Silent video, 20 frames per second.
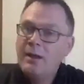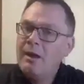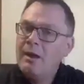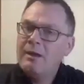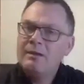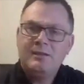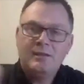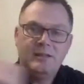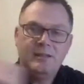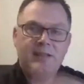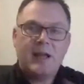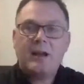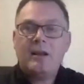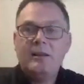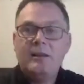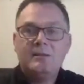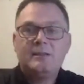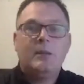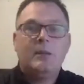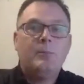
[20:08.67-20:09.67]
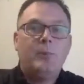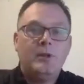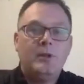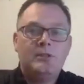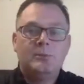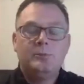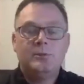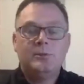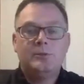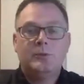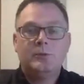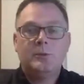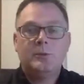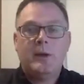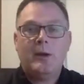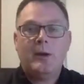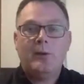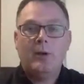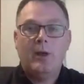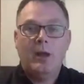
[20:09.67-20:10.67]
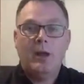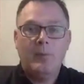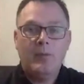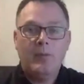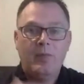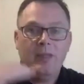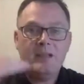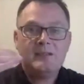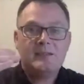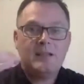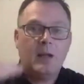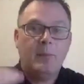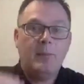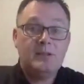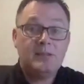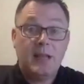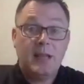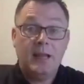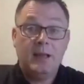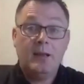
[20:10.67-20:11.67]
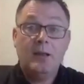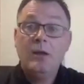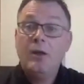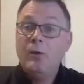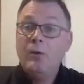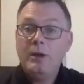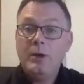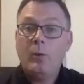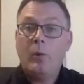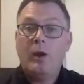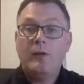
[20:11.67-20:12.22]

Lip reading: It's exactly what we talked about online, but this time it's saying, you know what?